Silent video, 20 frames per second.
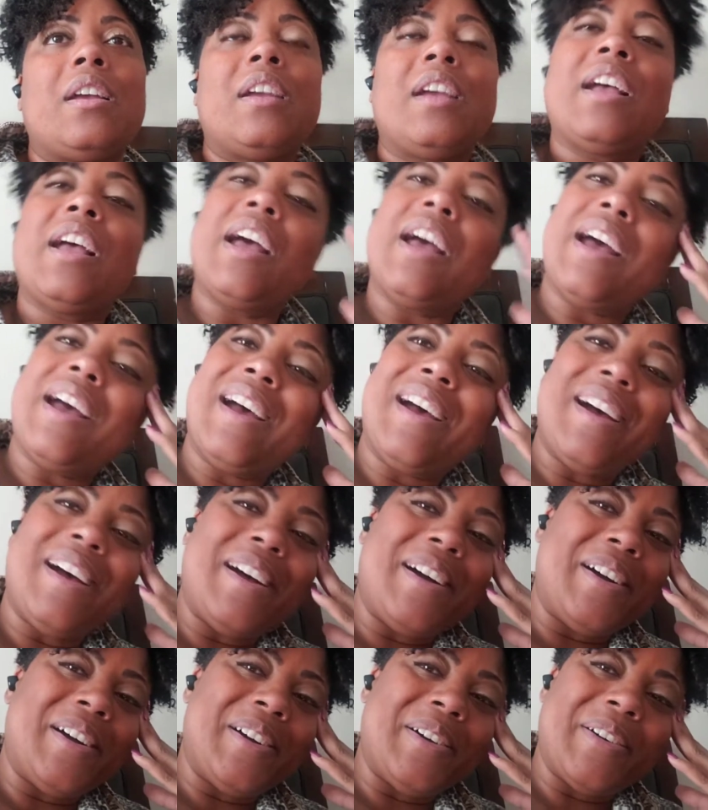
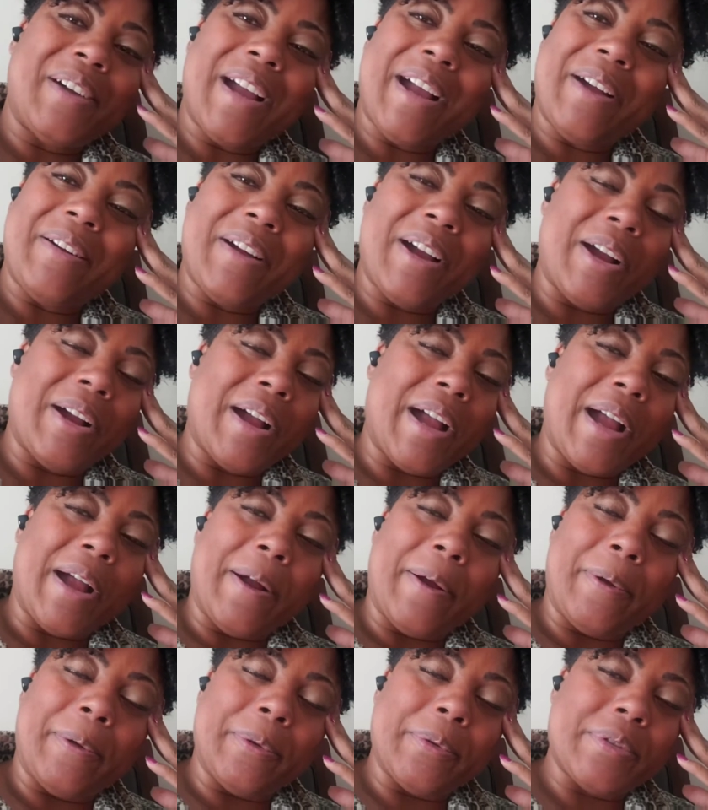How?
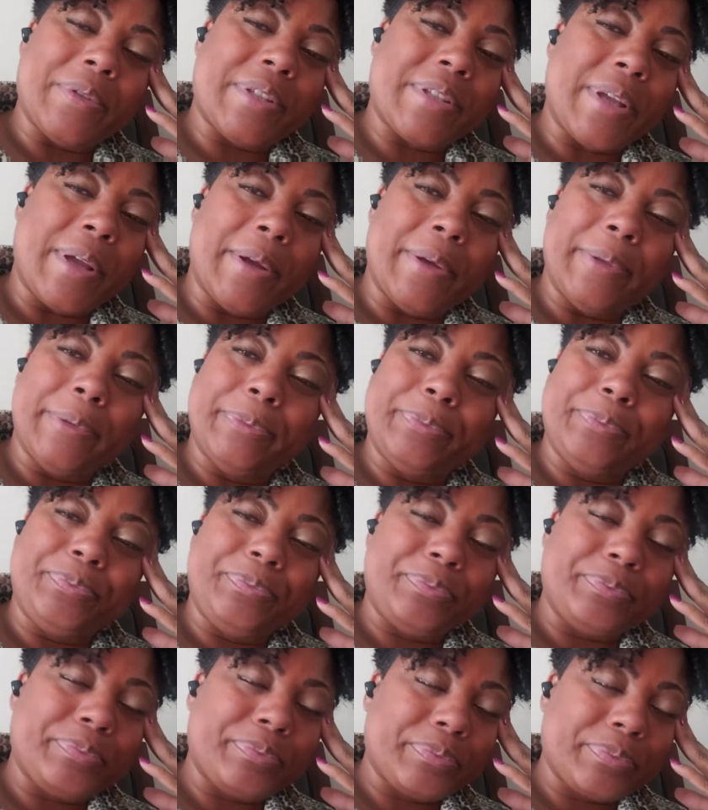So
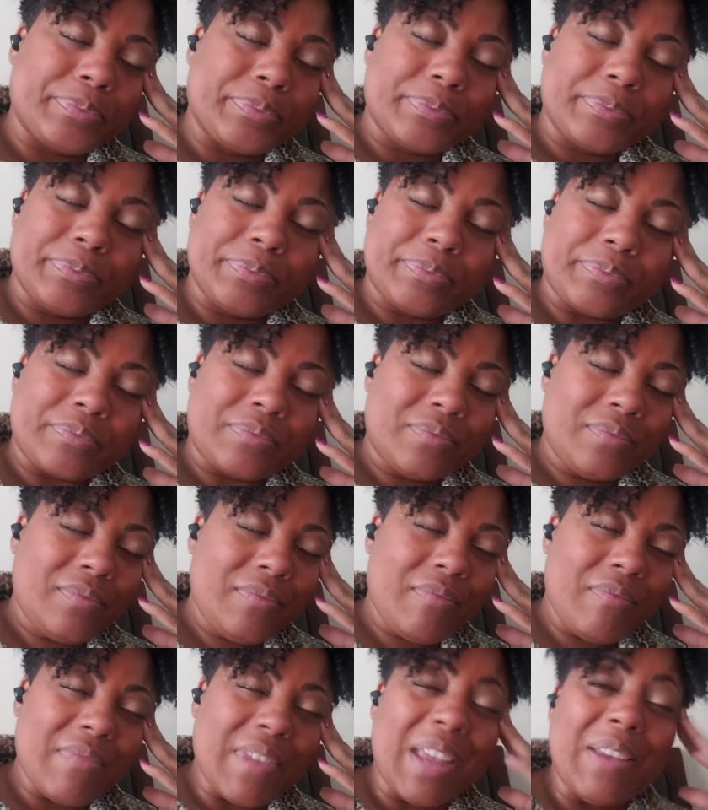
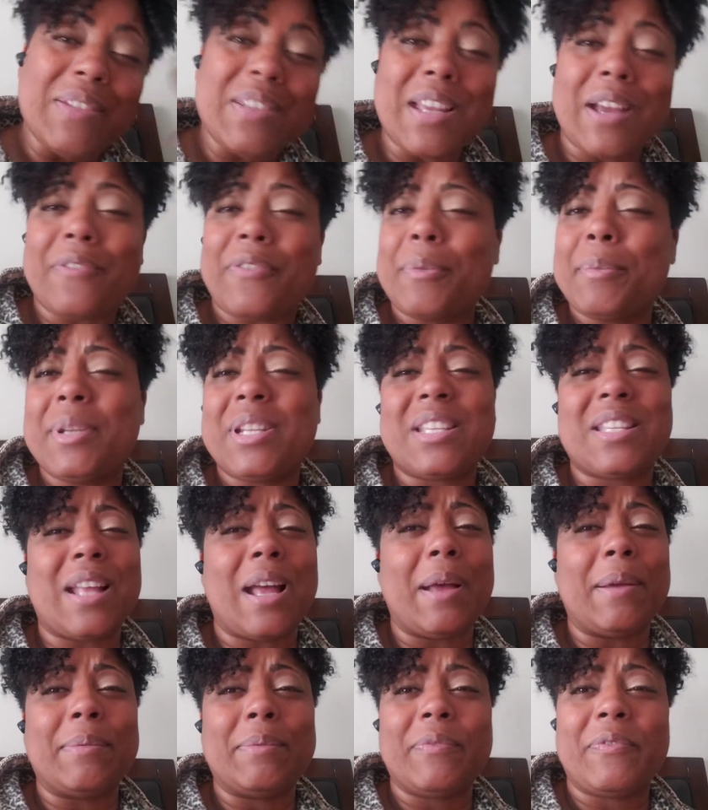it's time for me to
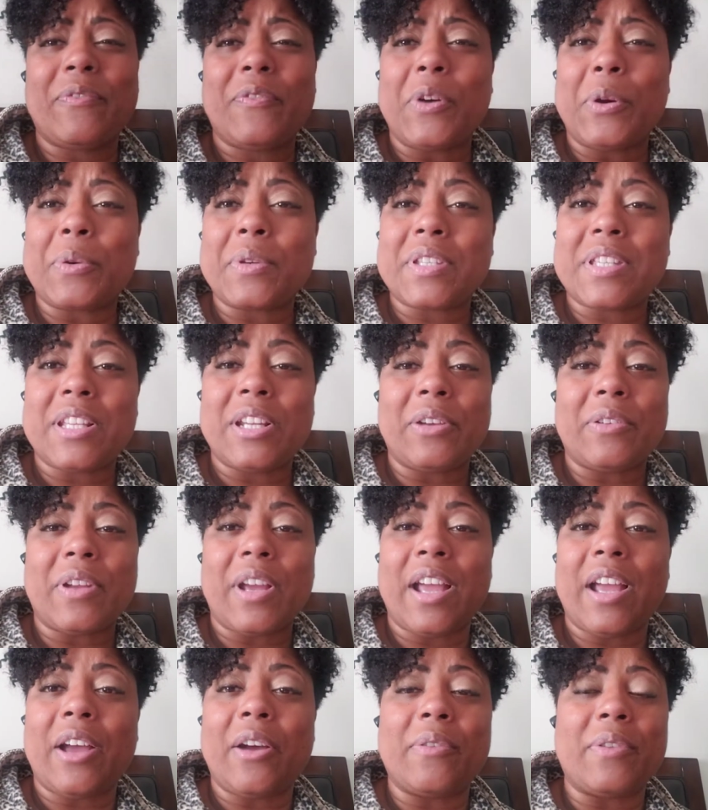stop focusing on
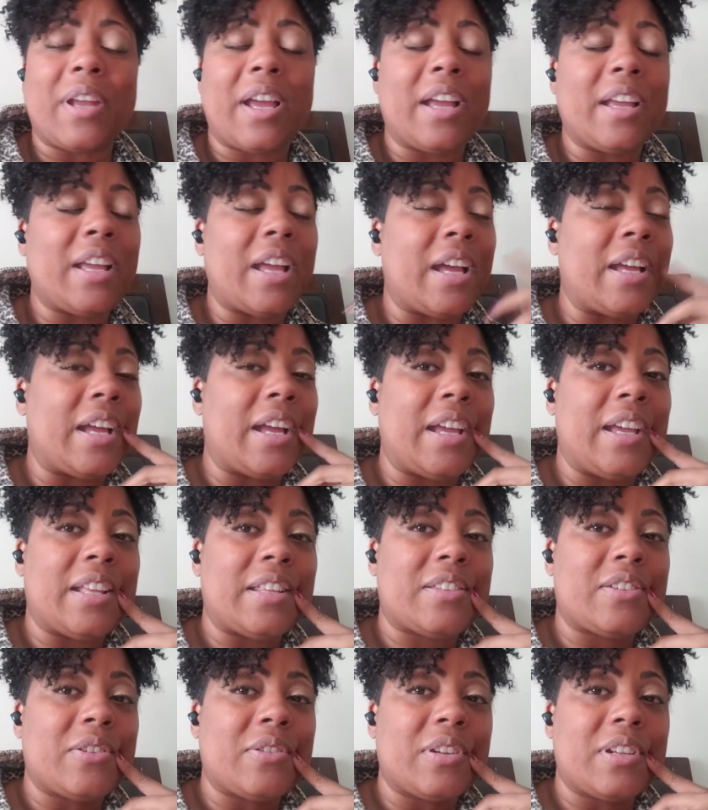the how. And I
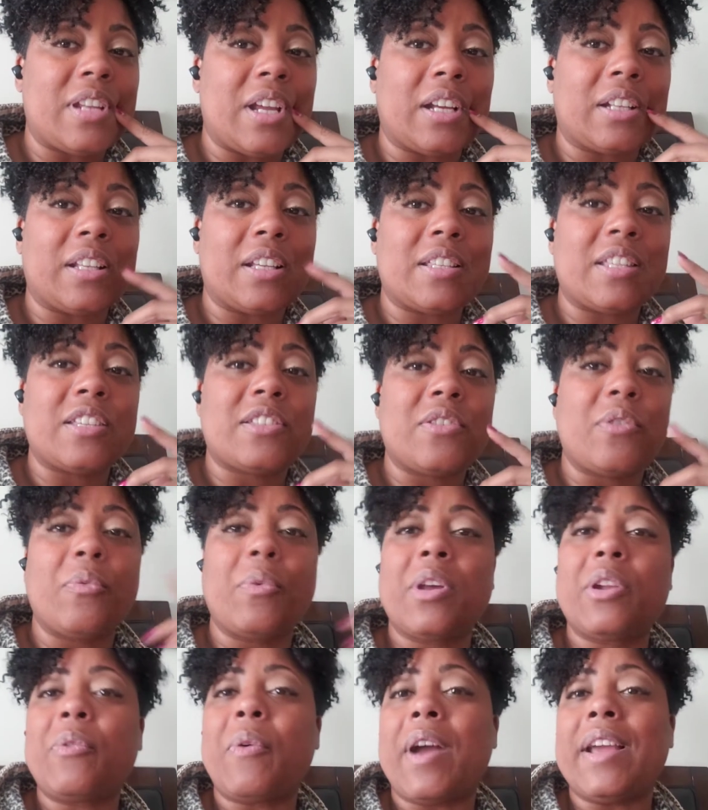told the doctor, I said, so
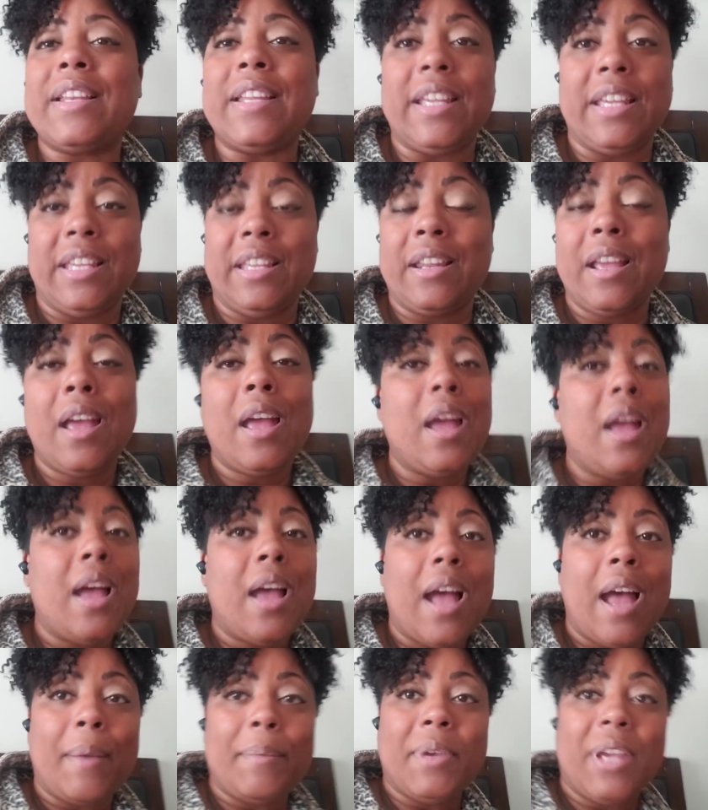what do I need?
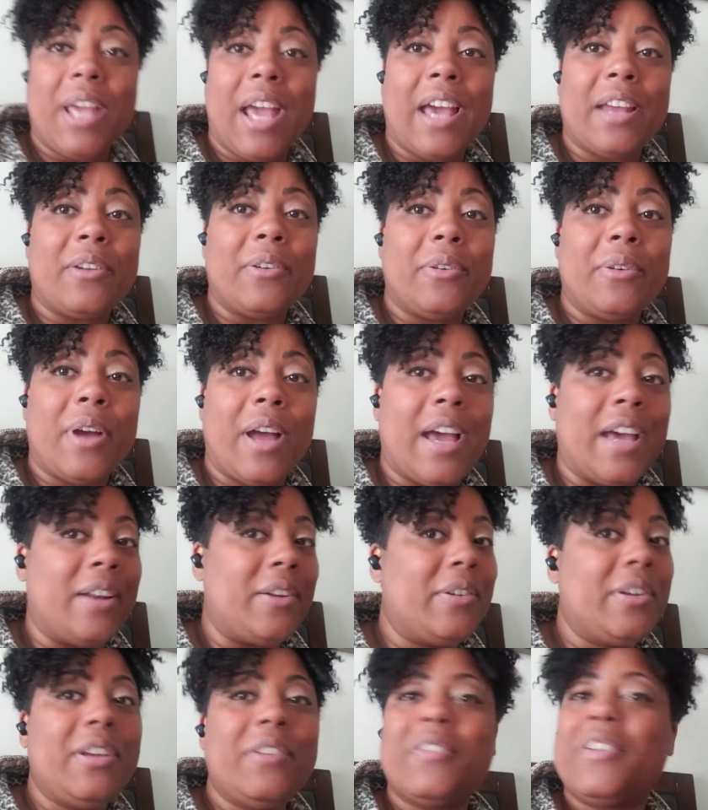I mean, I
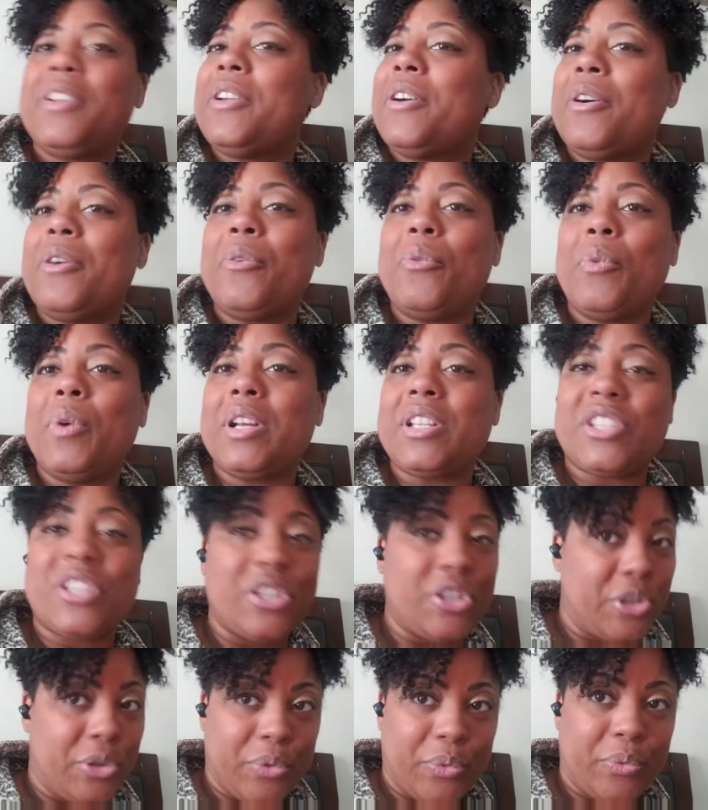don't even know what
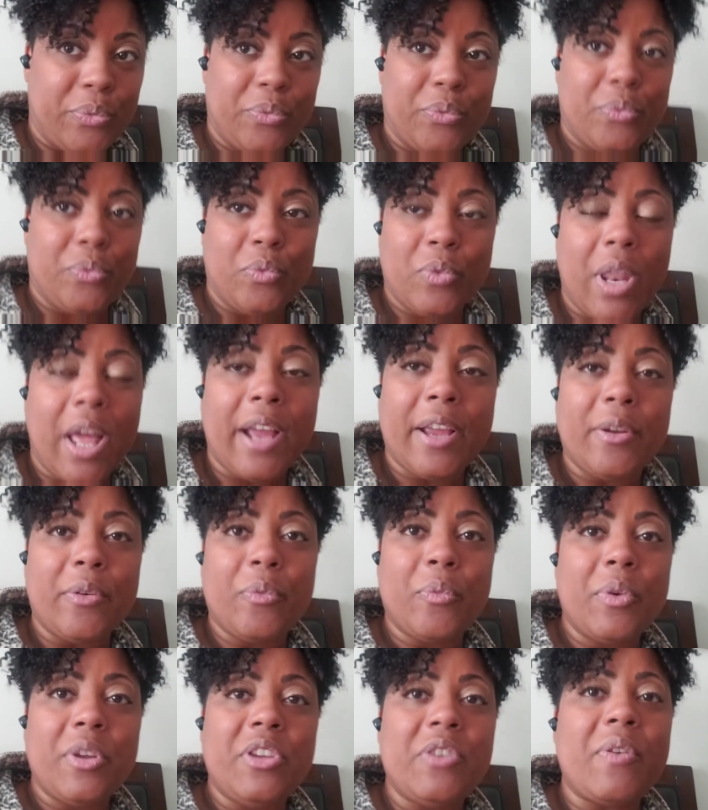to do.
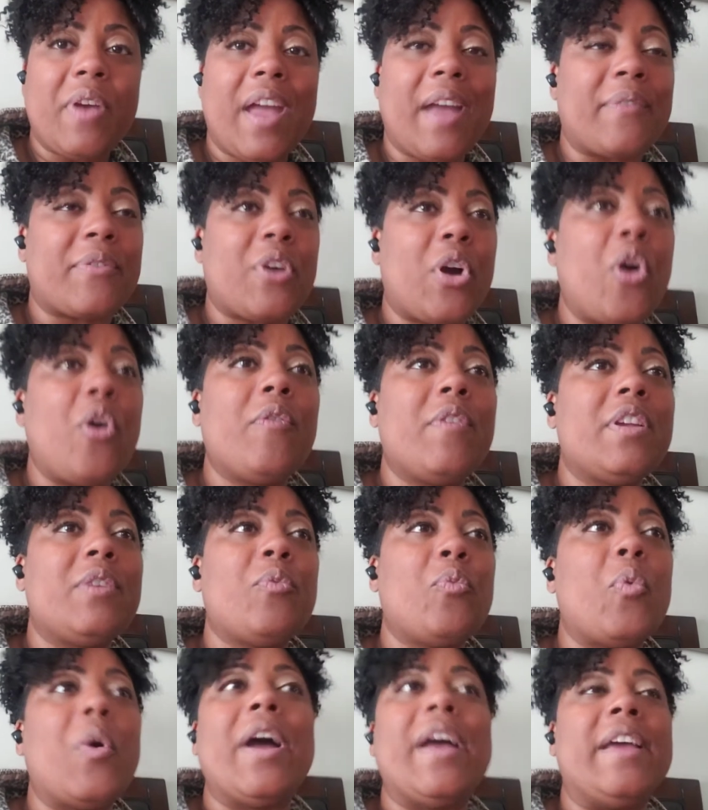Like when you have
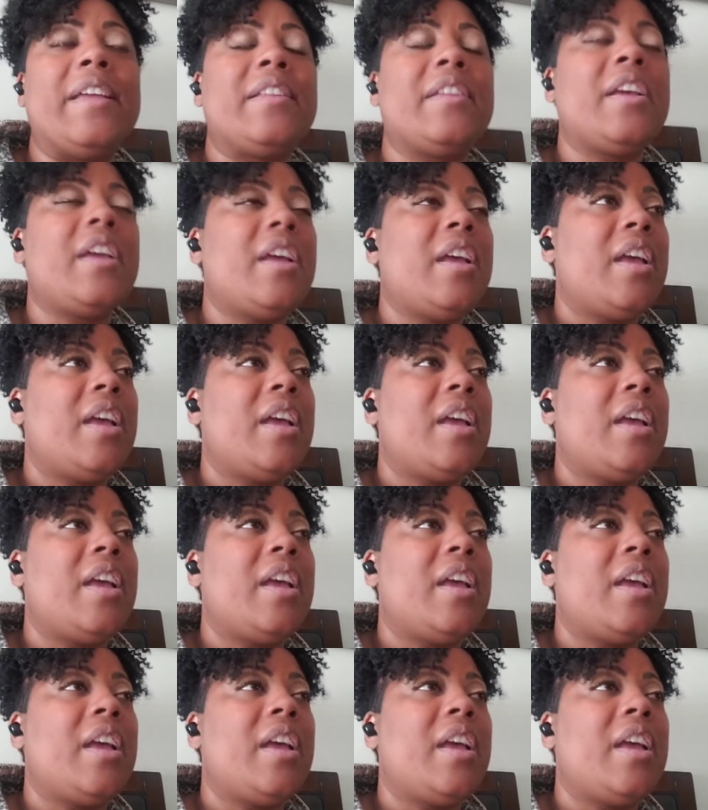COVID, what?